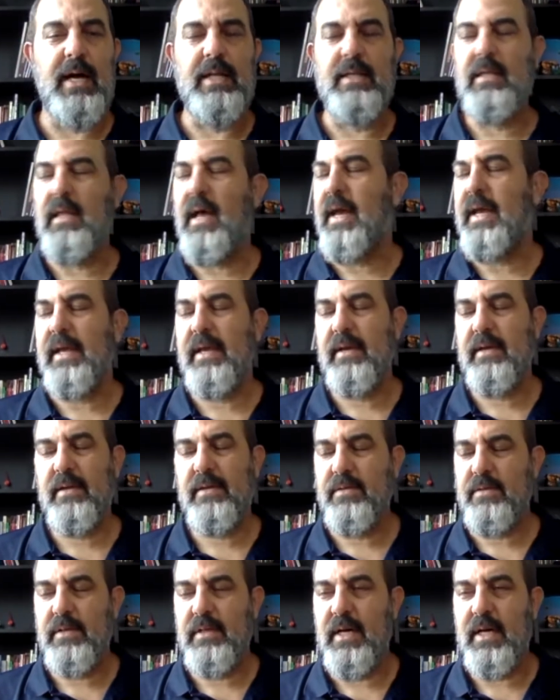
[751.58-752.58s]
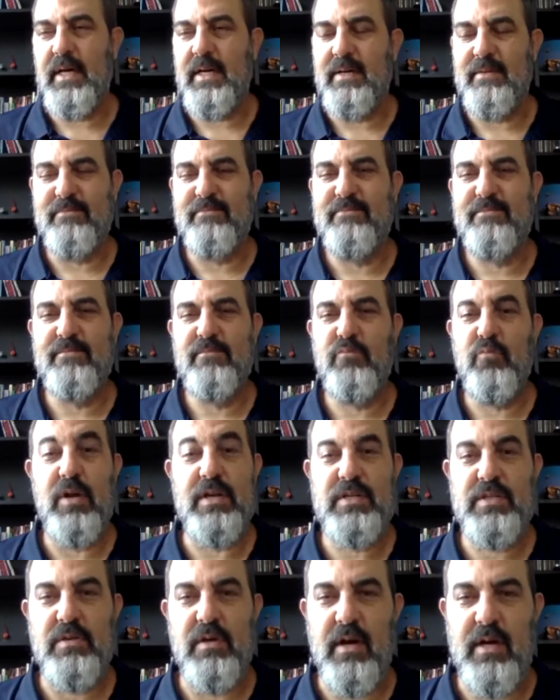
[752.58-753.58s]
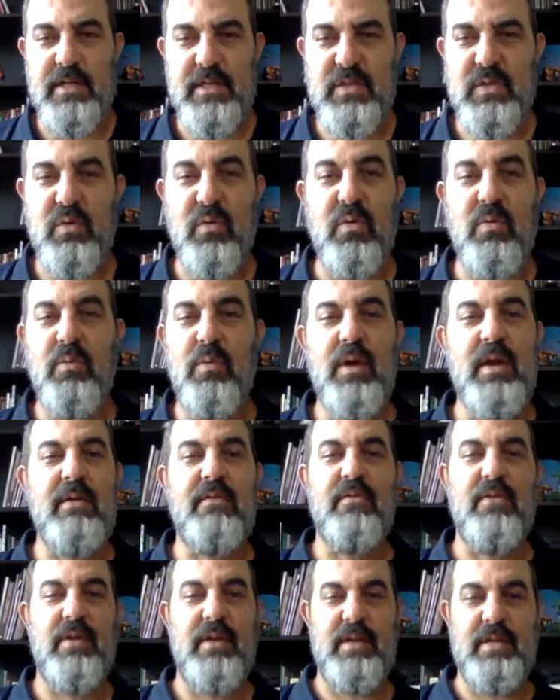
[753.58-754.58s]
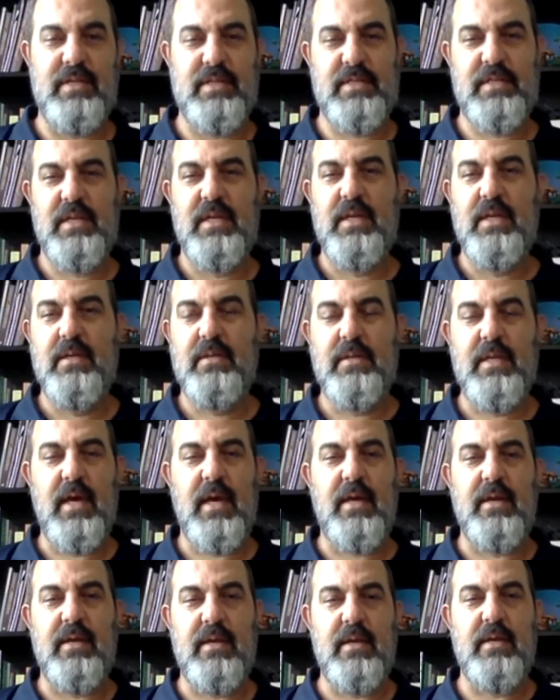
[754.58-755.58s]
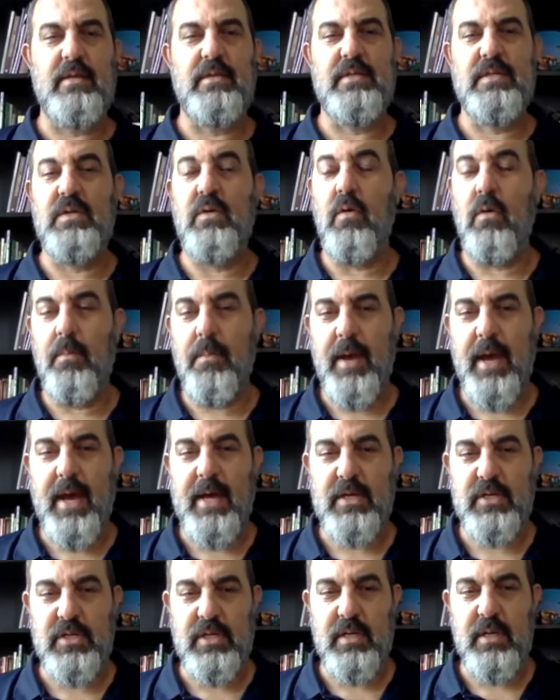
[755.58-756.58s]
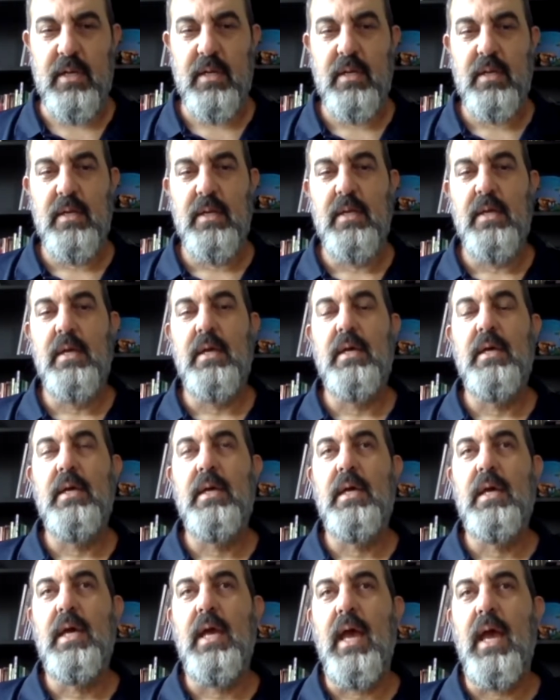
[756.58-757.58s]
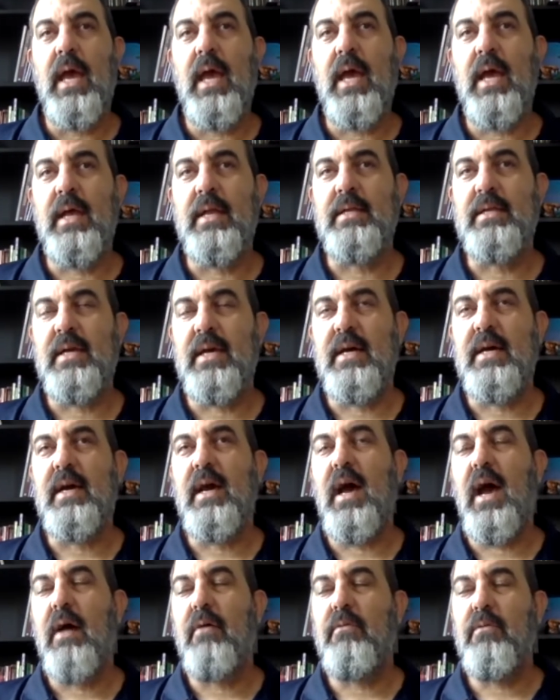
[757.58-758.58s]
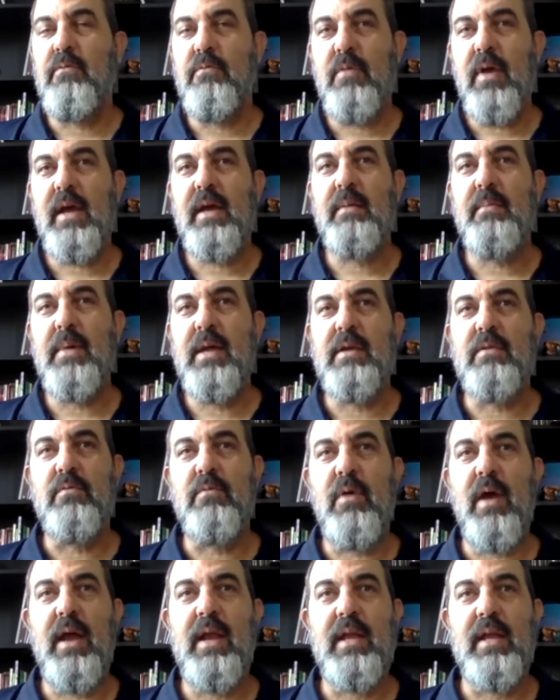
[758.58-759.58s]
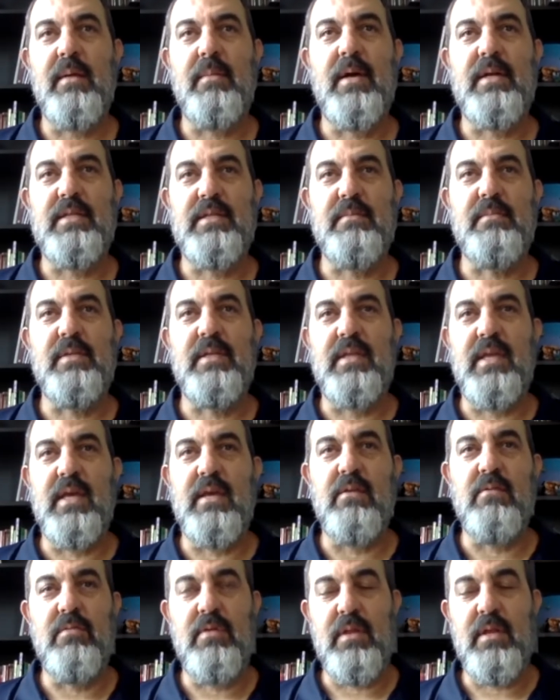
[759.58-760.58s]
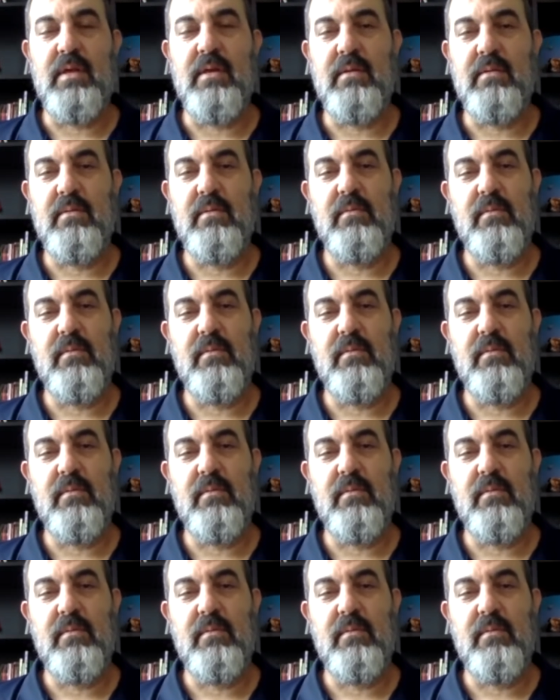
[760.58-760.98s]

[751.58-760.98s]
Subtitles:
like restaurants, or whatever it is that is your passion. And I would recommend writing about something that you really,